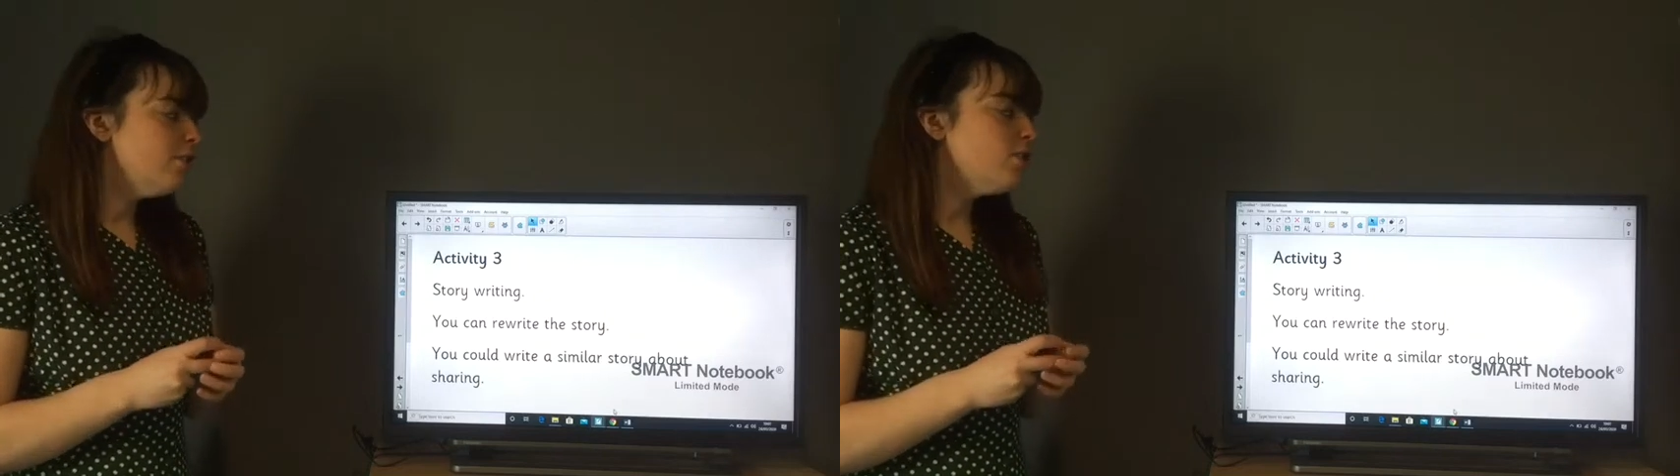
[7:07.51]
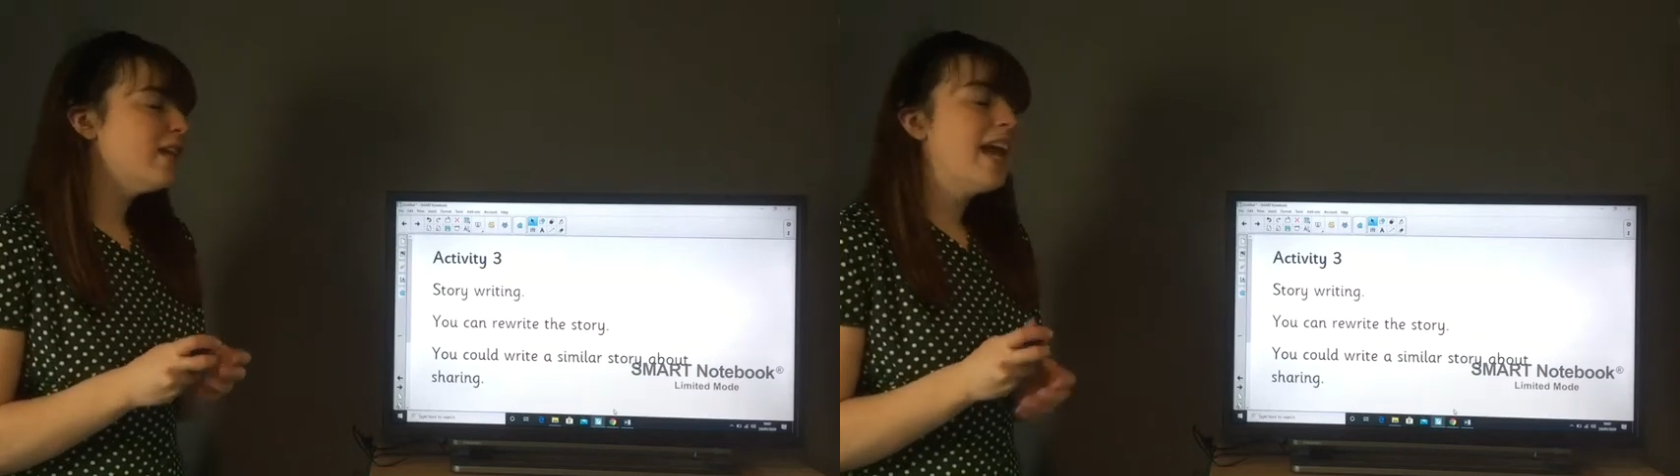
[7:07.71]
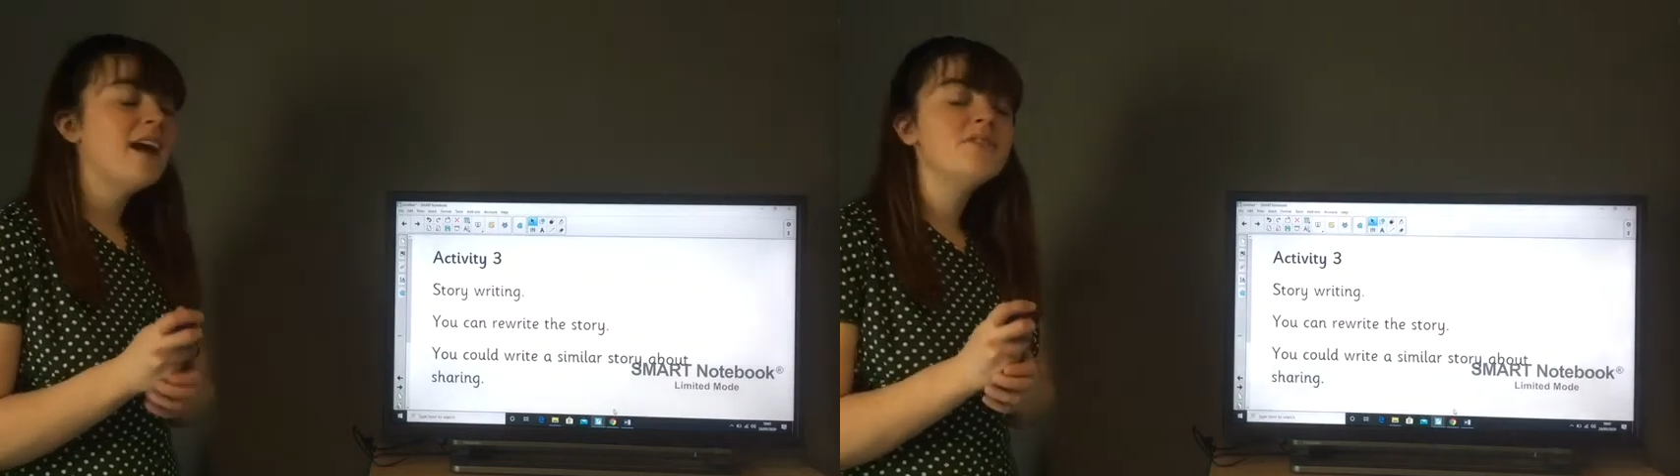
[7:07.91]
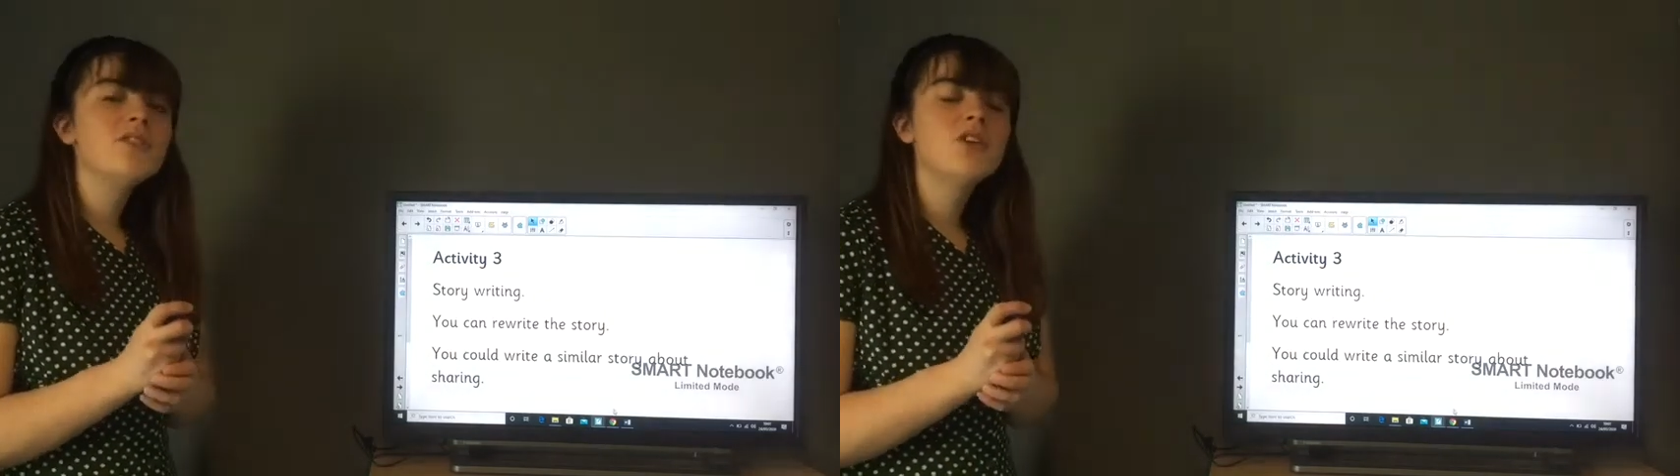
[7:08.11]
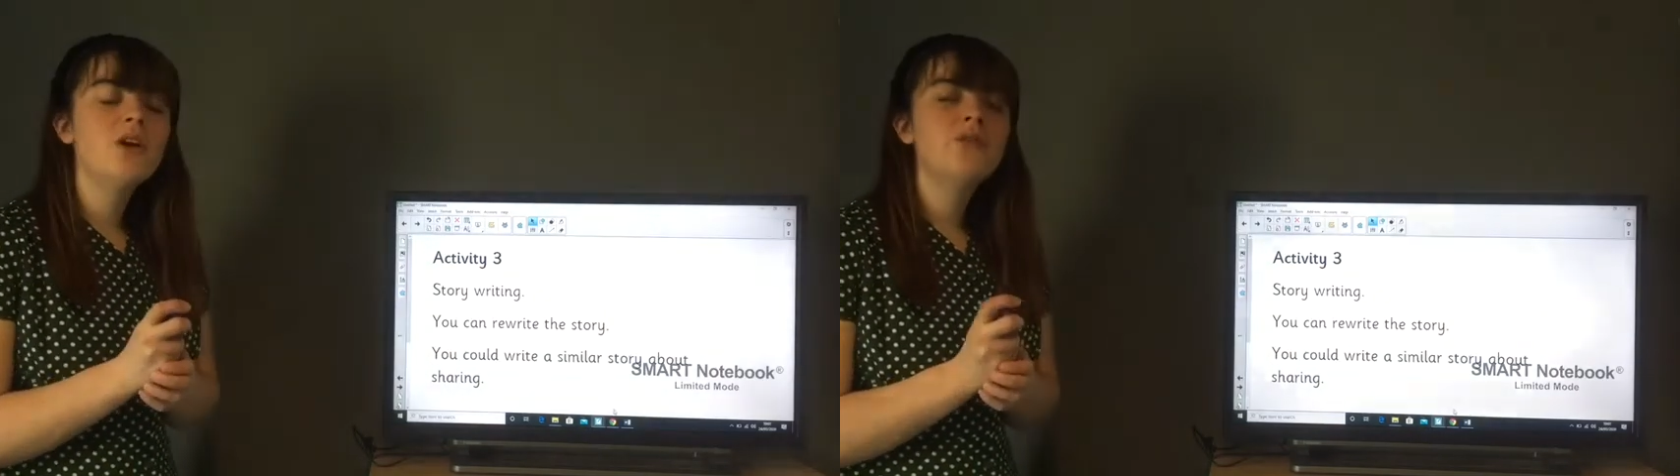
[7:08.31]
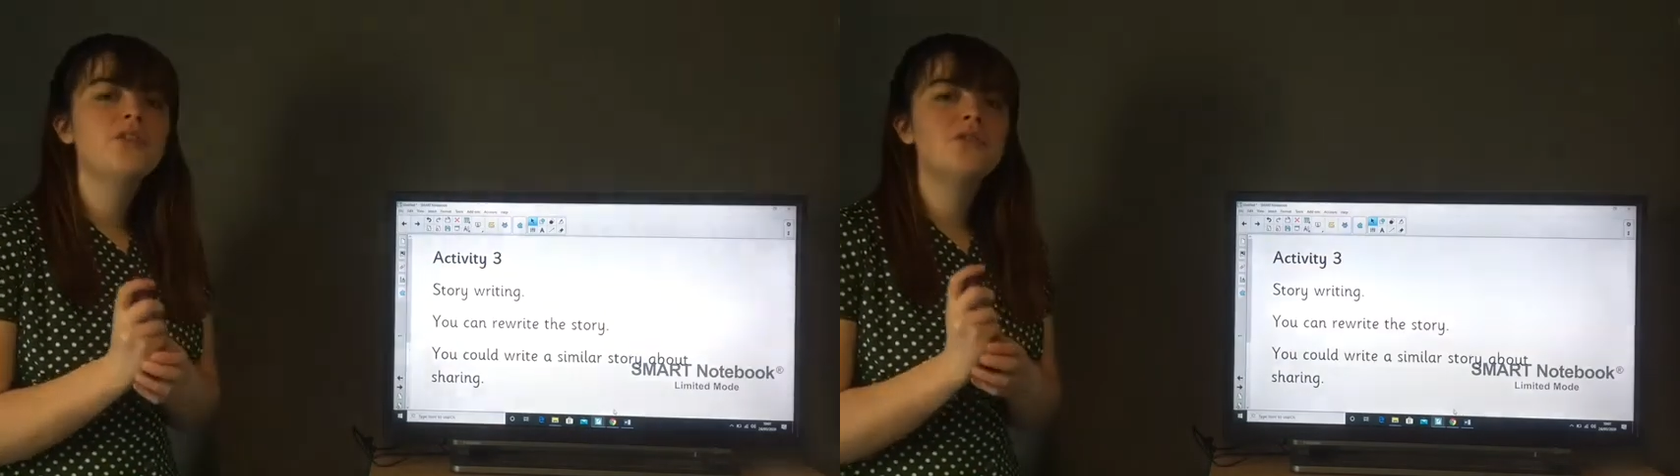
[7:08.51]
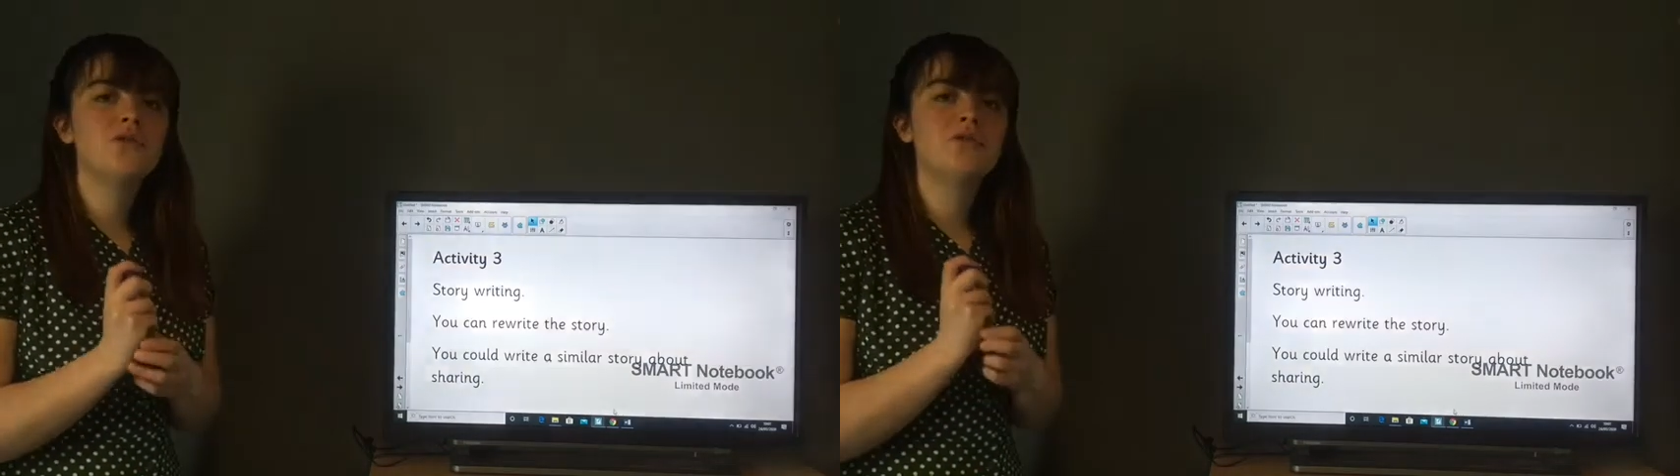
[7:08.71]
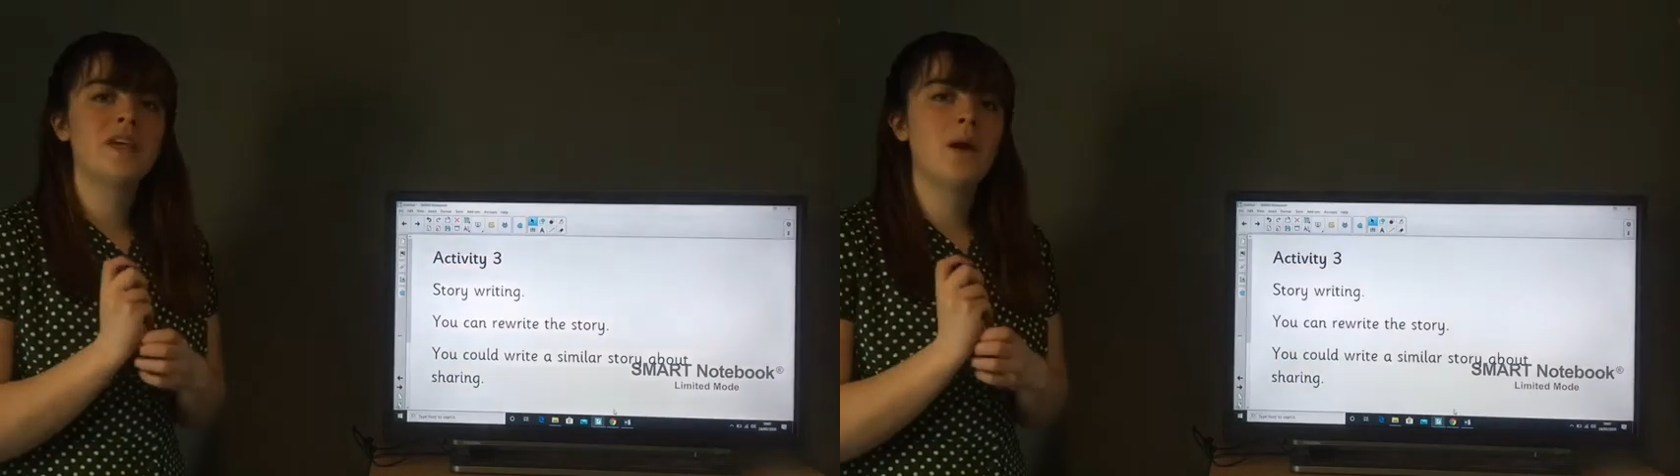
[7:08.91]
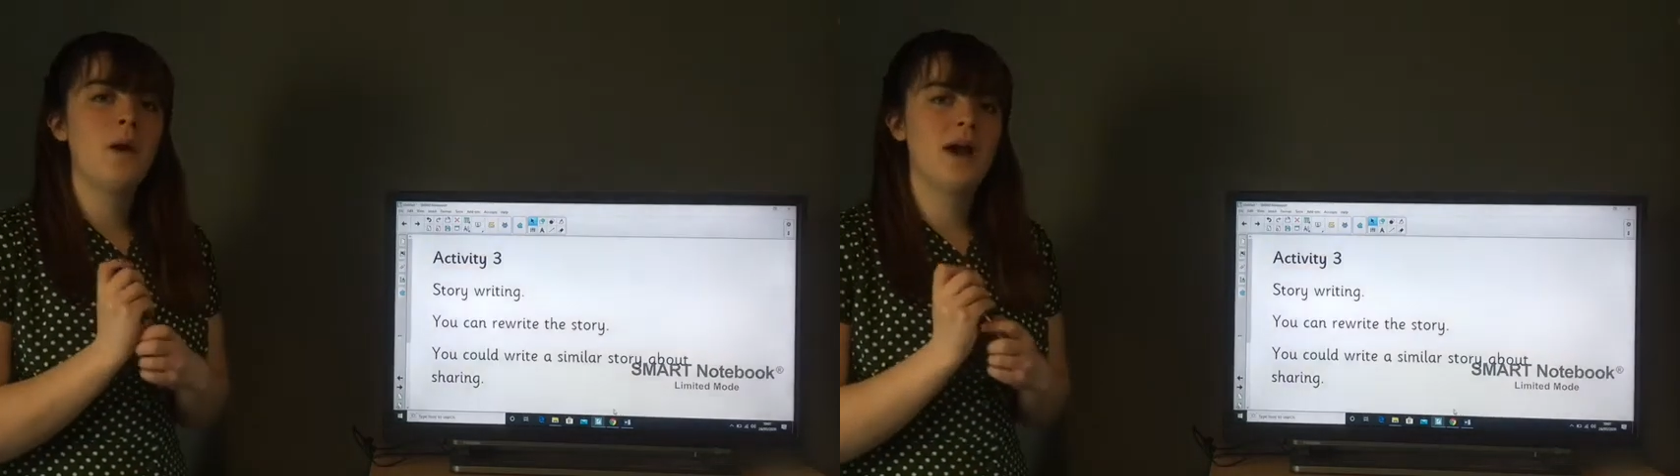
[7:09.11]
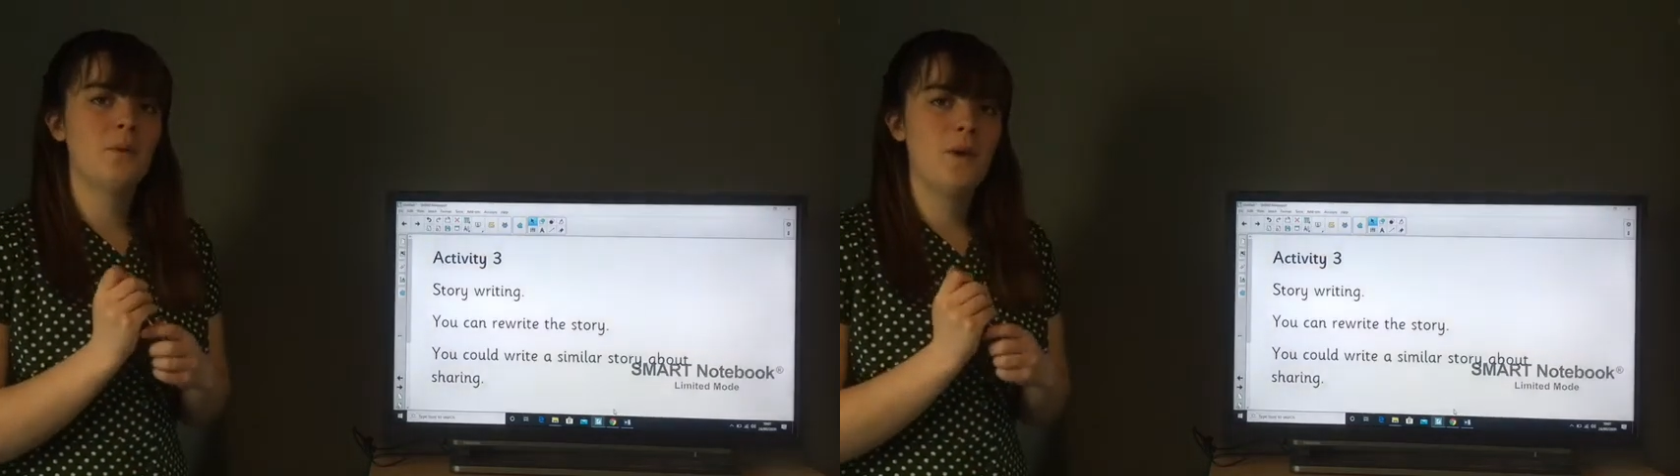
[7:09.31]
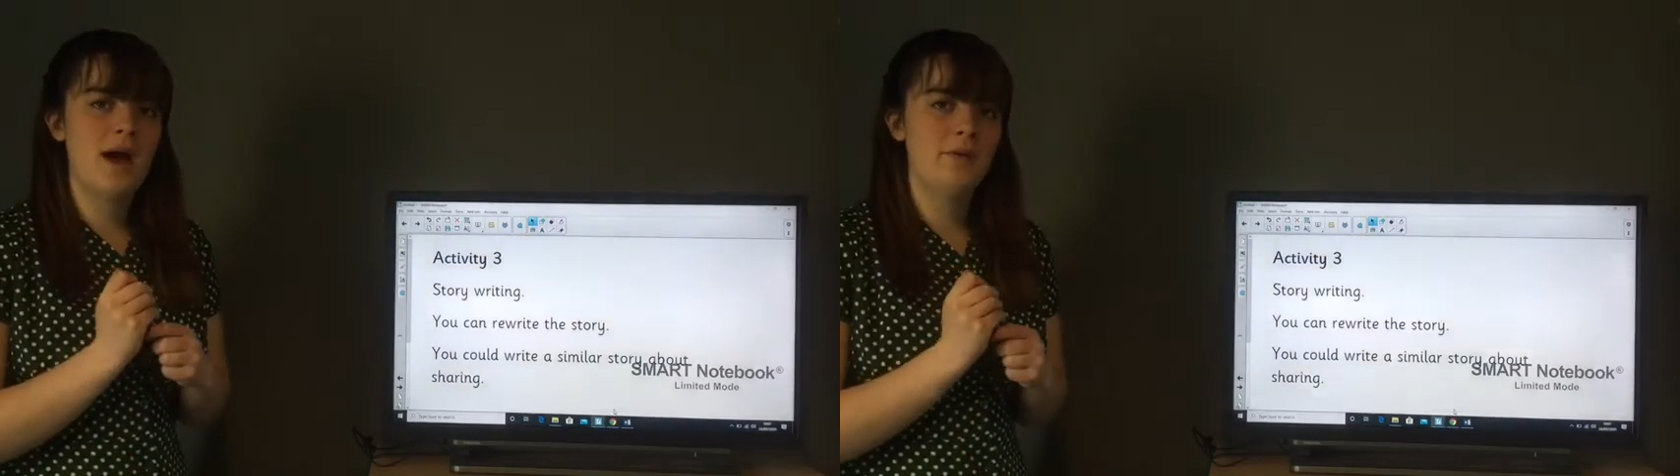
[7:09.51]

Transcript: So they have to know the story quite well.